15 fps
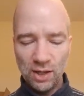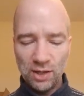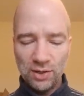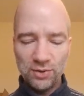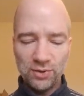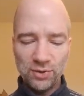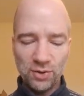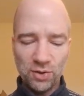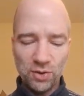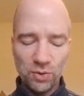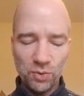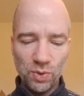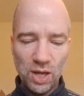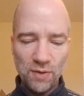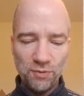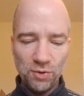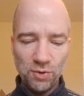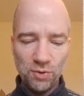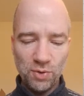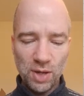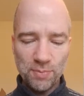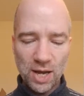So if
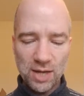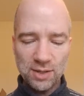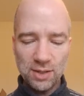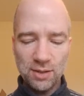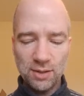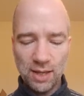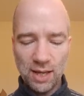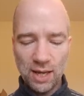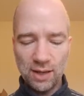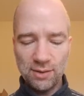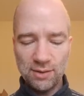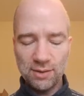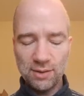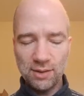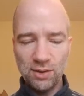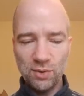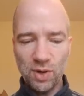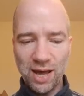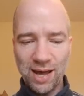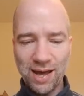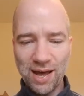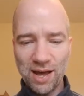you imagine that you
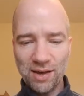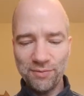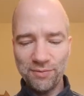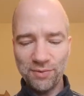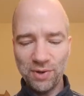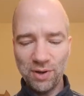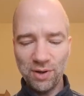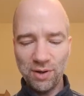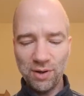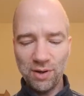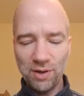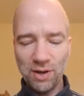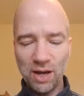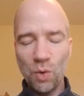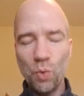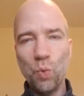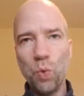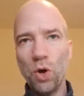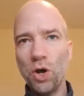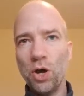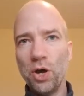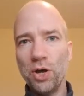have a
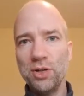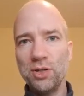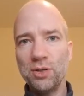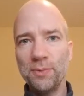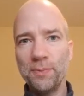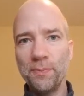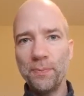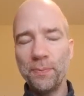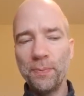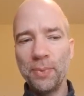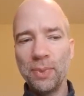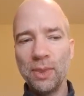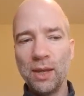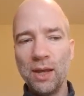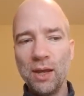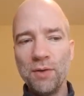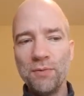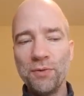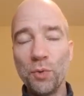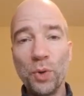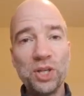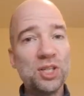word
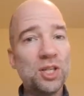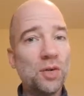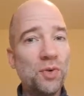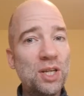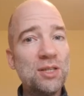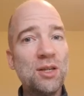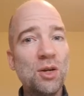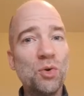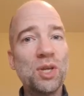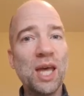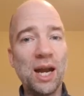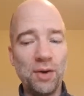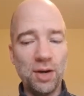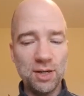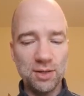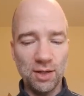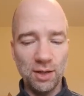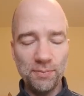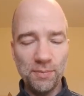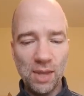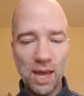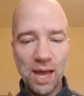for which there is no
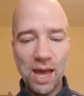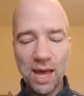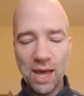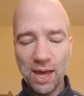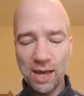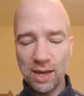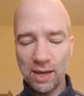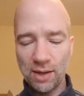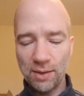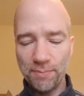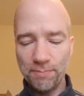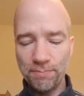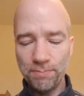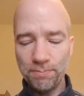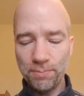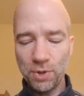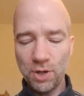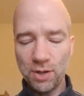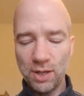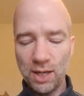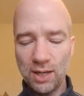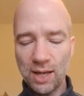character,
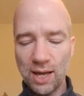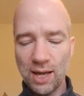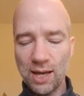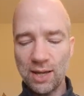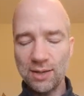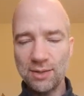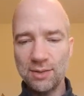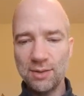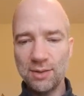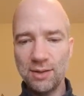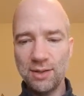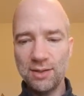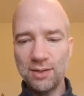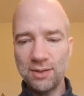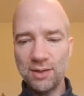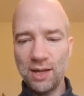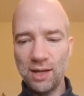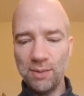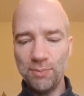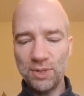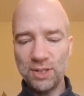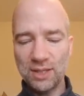but it has the
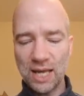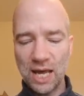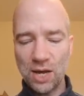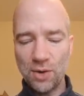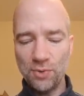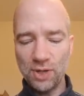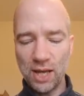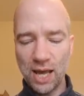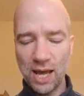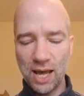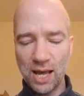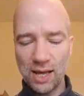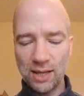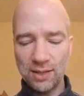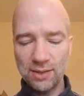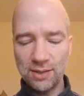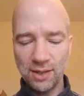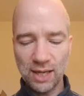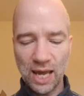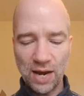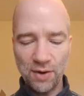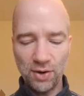same sound as the
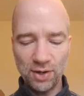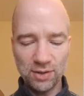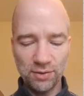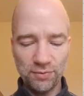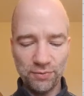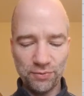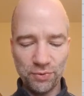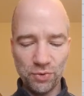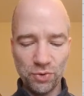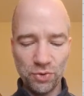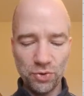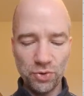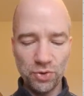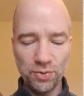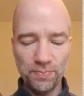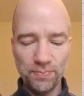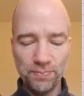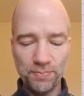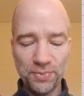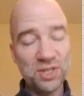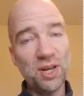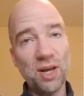character for
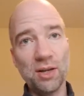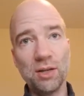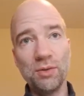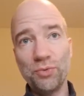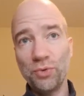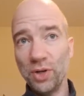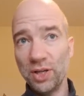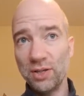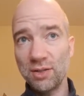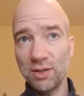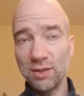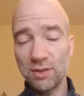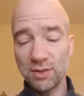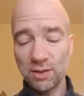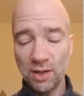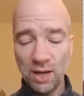sun, for instance.